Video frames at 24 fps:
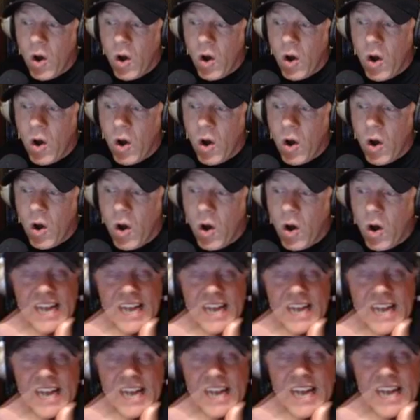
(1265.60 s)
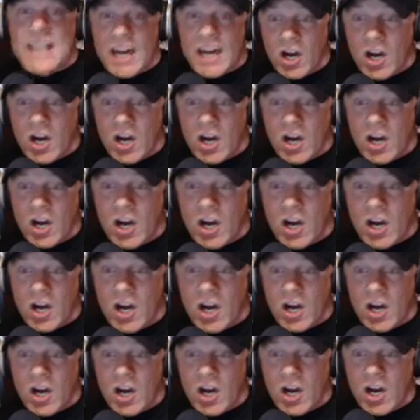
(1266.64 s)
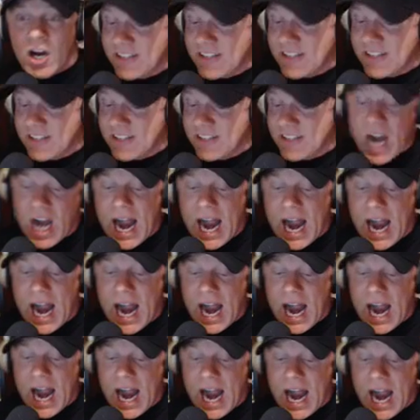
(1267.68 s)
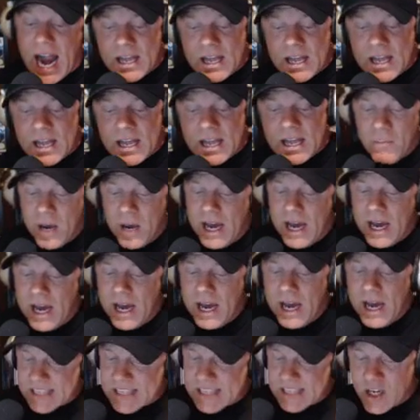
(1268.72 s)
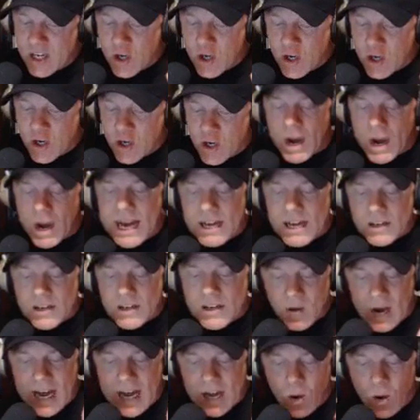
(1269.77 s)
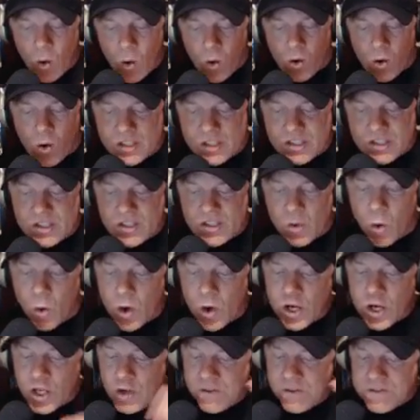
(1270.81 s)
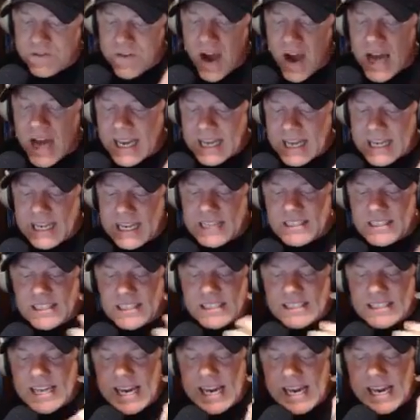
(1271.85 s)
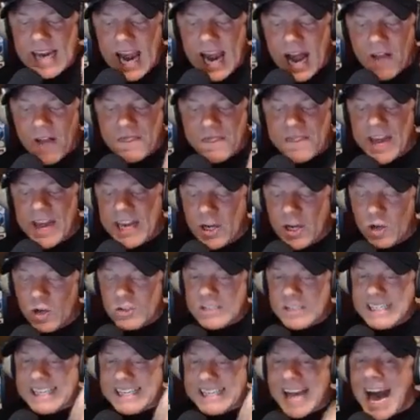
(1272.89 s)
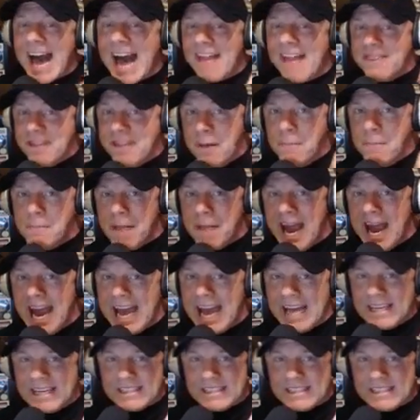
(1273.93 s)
it's not terrible. It's not distracting, but it's a great, great origin story. You finally get to see how Thanos got the Mad